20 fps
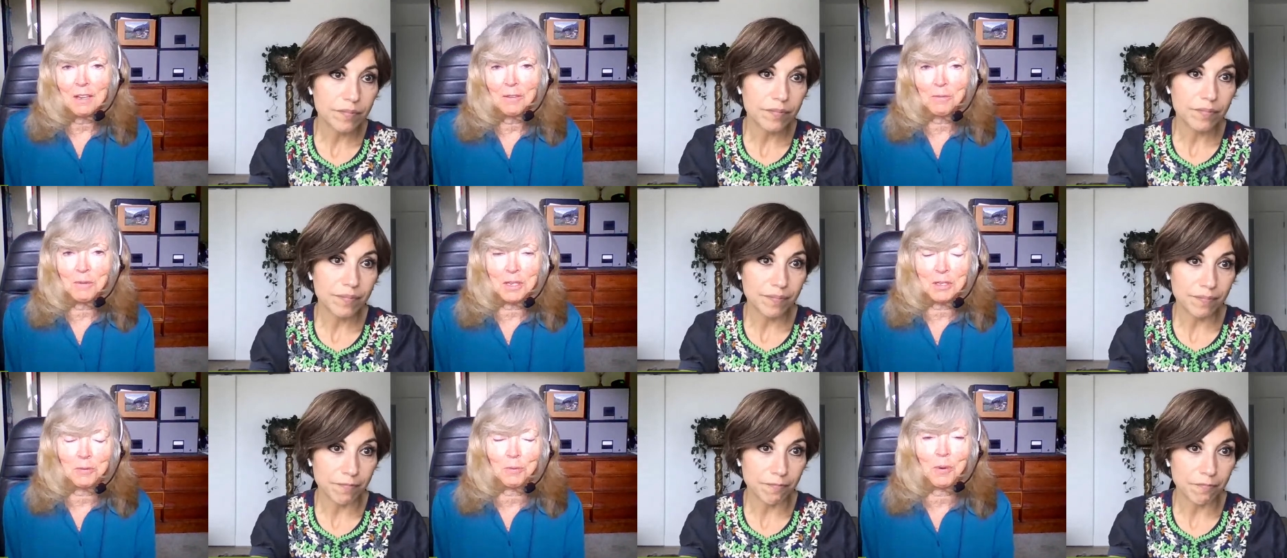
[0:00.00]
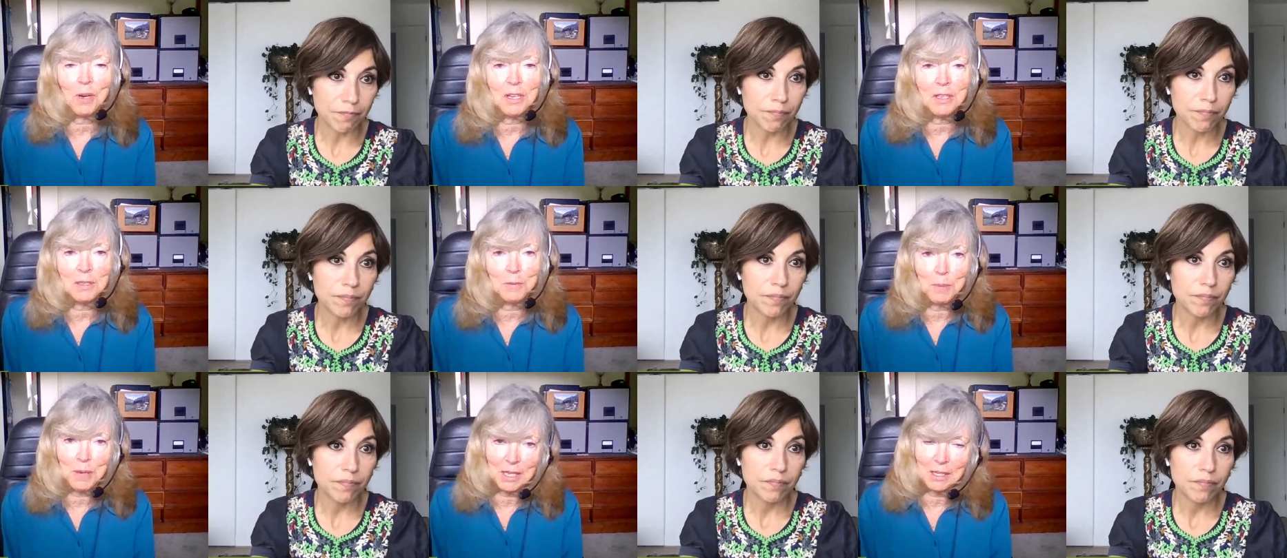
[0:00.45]
Speaker 1: which mm-hmm. was
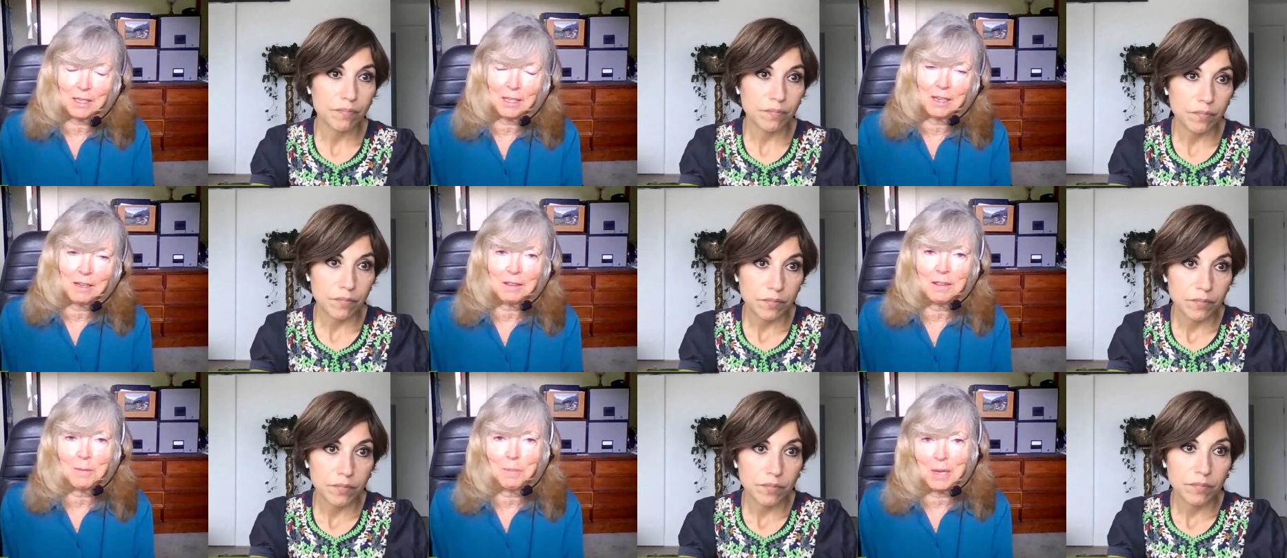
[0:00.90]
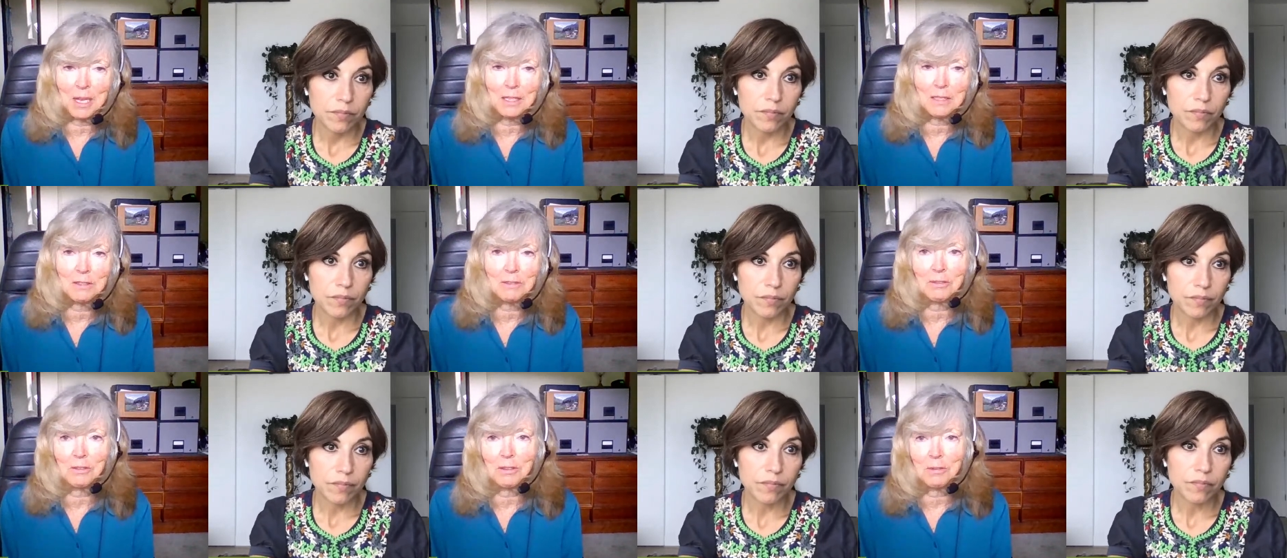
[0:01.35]
bailing out the banks
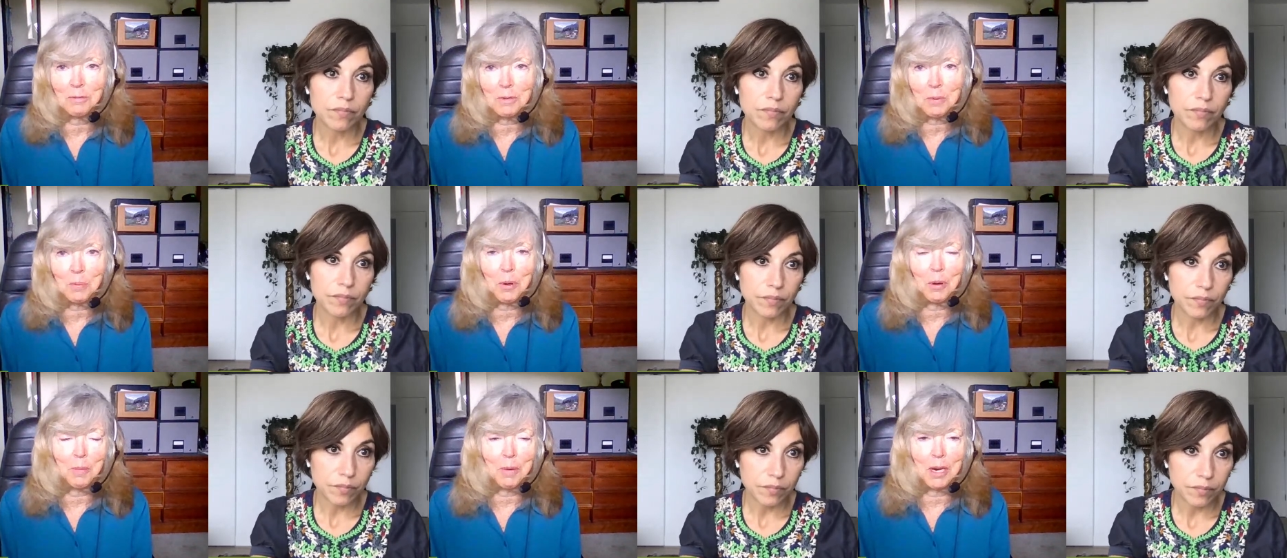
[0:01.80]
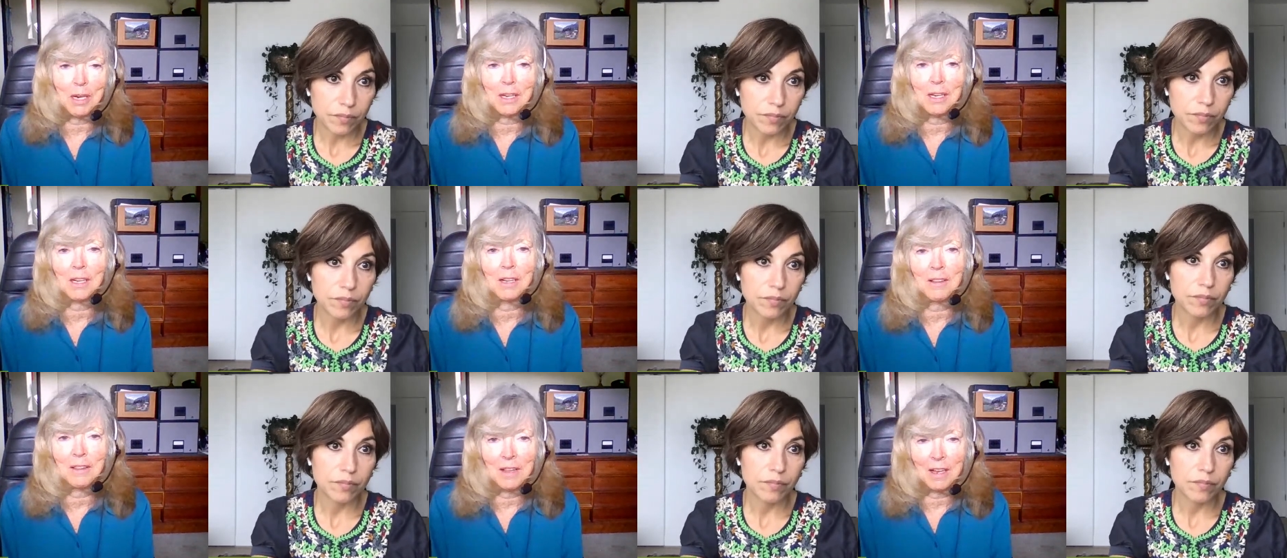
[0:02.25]
through the repo market.
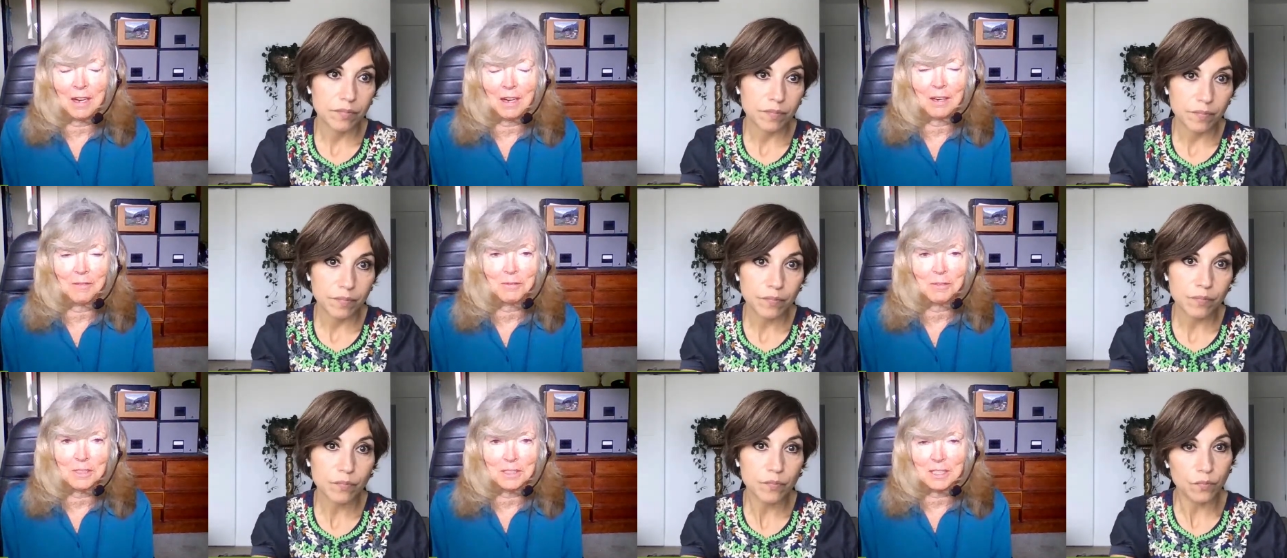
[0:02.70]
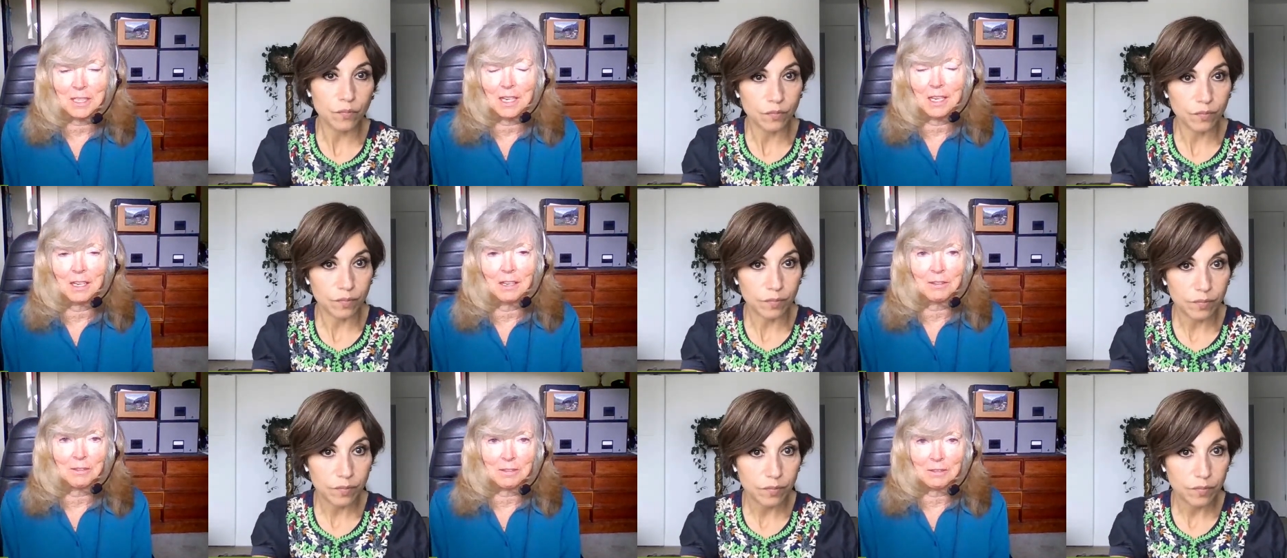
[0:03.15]
And that it was mm-hmm.
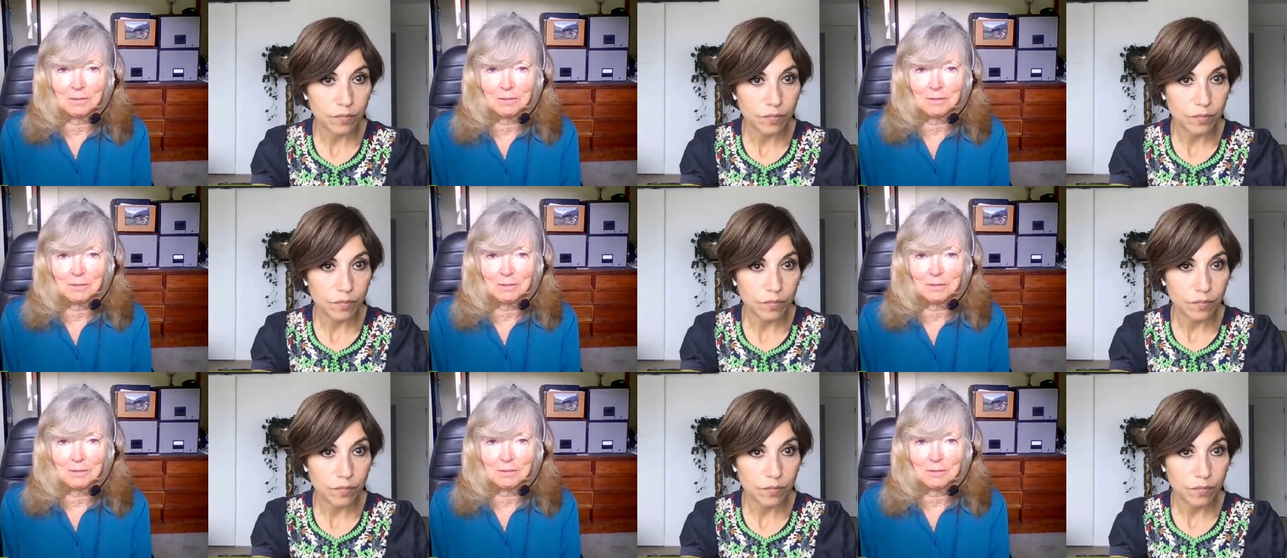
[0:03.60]
getting